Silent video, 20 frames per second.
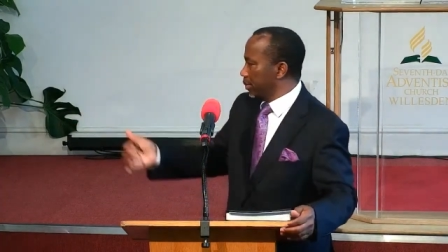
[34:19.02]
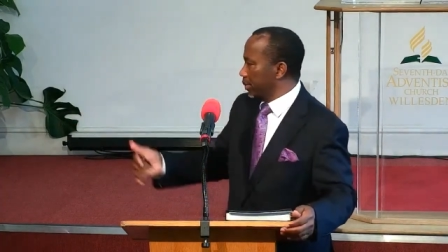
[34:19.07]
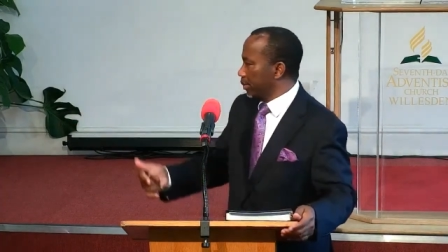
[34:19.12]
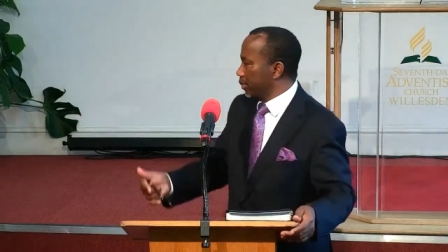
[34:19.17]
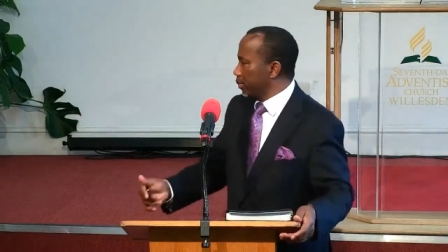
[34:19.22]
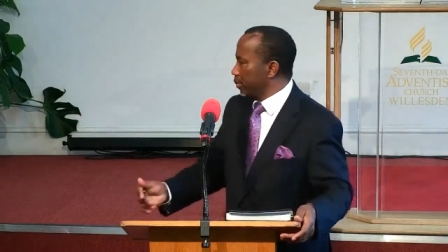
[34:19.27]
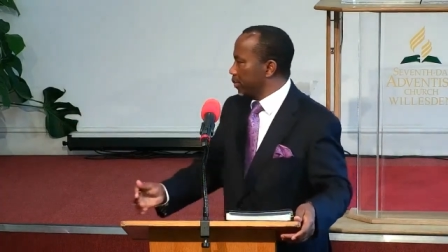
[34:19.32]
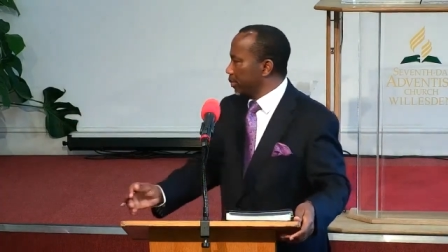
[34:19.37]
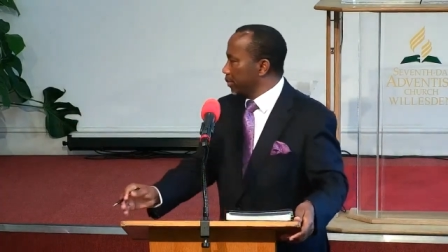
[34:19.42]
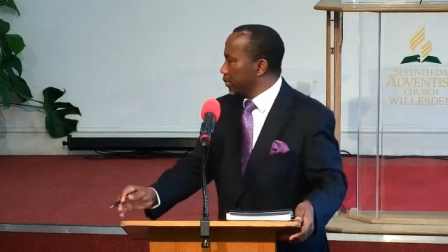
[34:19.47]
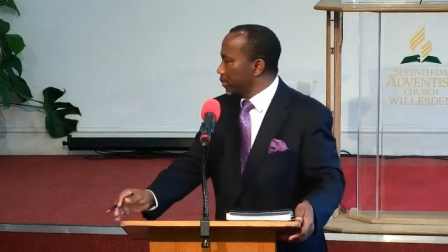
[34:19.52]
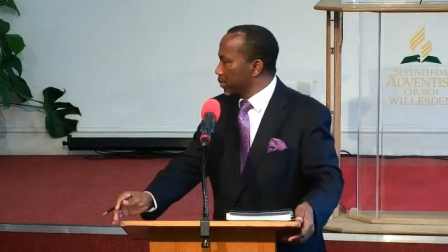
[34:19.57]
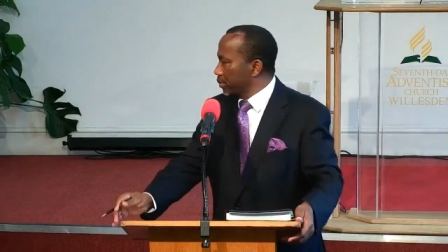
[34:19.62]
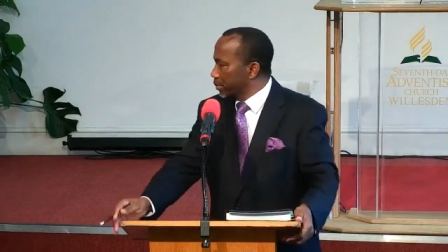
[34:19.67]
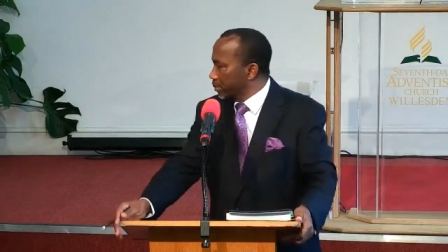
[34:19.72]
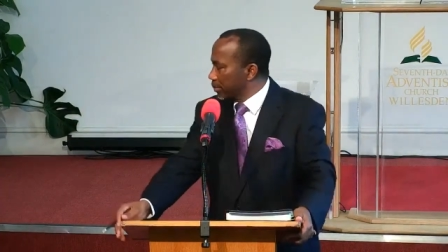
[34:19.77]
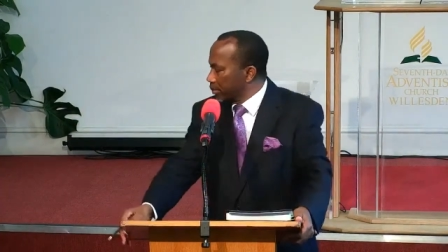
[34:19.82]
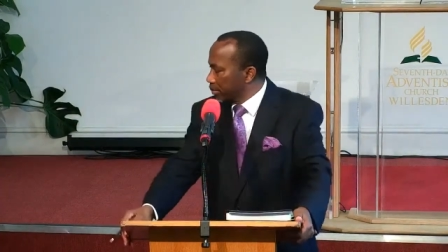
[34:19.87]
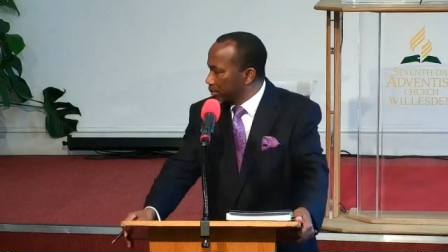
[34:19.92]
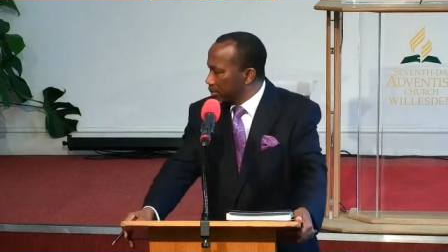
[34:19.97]
Thank you,
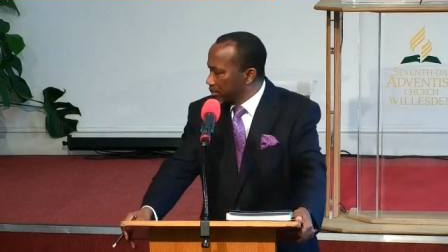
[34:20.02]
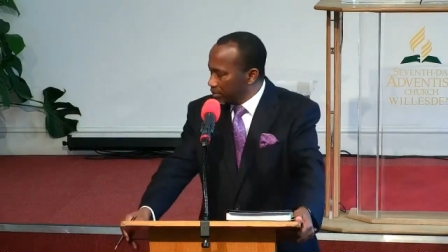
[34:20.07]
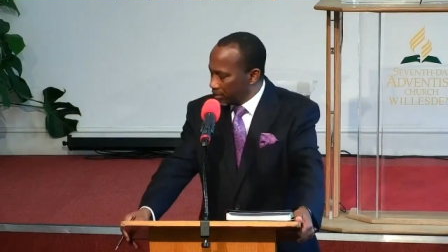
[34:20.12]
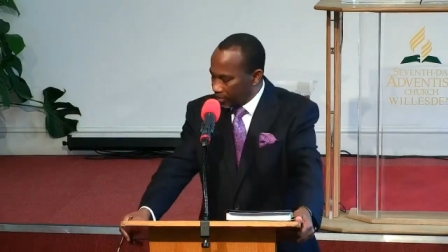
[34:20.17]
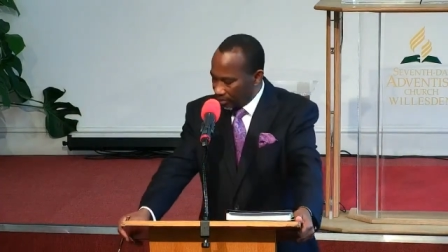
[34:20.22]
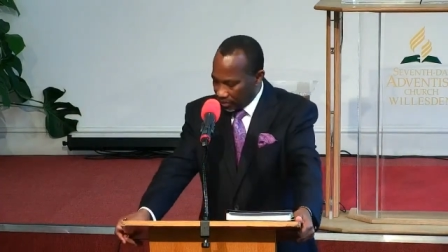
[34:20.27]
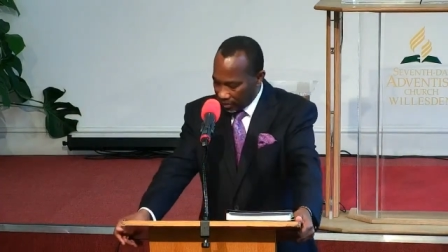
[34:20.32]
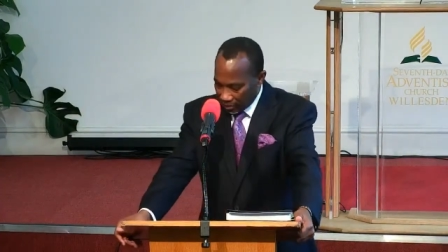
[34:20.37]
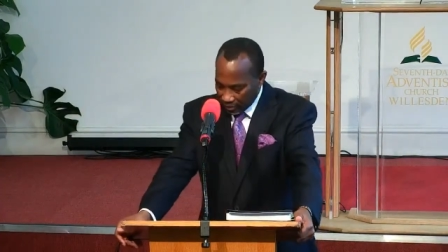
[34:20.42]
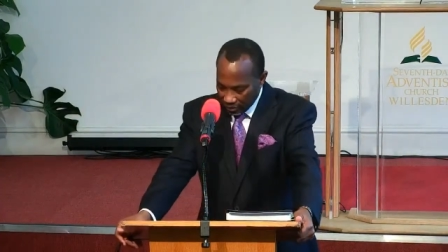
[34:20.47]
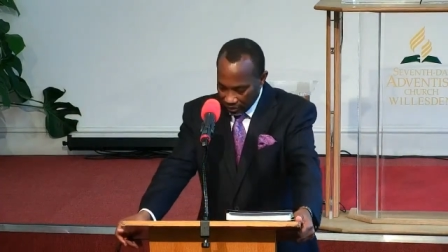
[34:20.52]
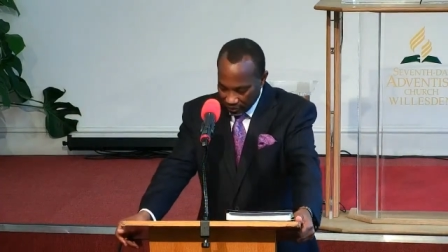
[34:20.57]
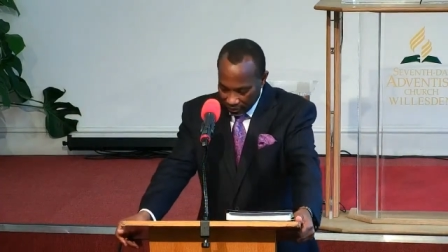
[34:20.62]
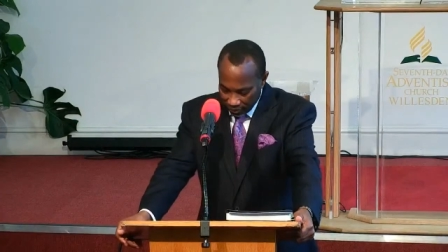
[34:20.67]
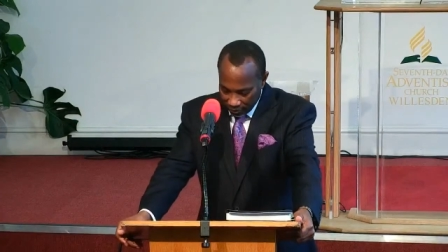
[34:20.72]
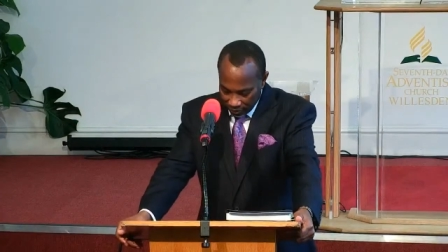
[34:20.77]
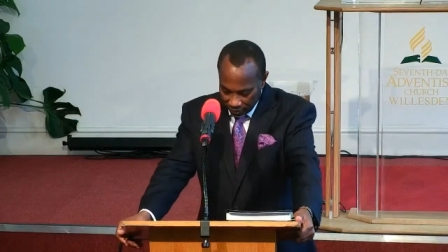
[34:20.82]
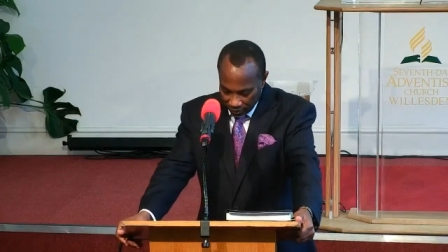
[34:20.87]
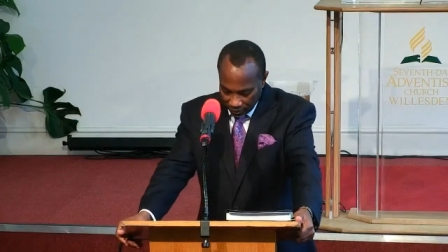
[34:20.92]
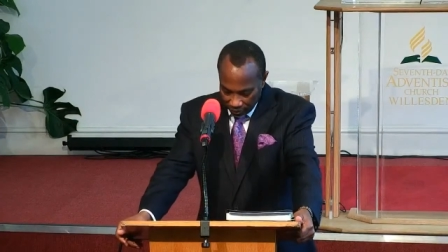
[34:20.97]
Elder. Yes, very
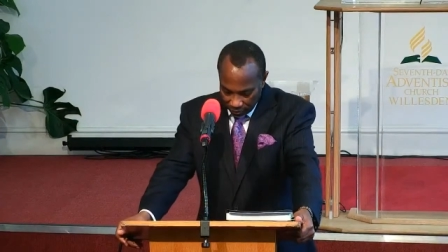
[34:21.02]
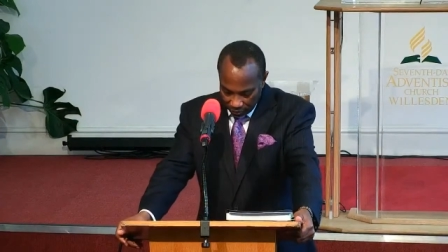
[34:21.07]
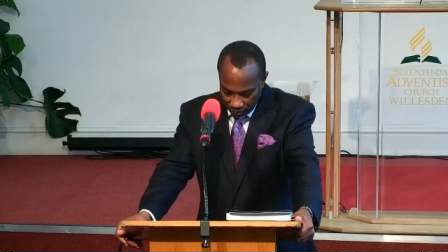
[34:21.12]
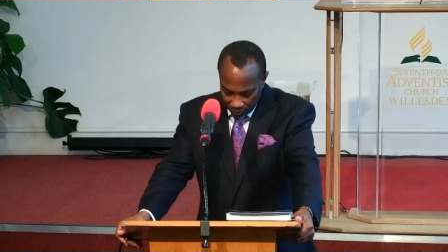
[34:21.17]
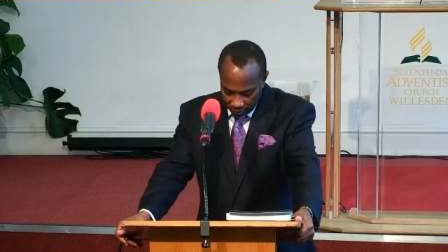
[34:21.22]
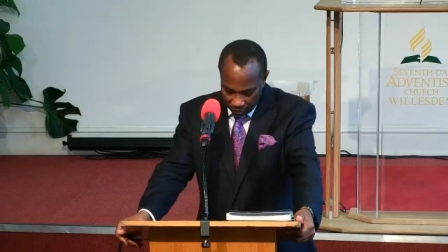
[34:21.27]
true.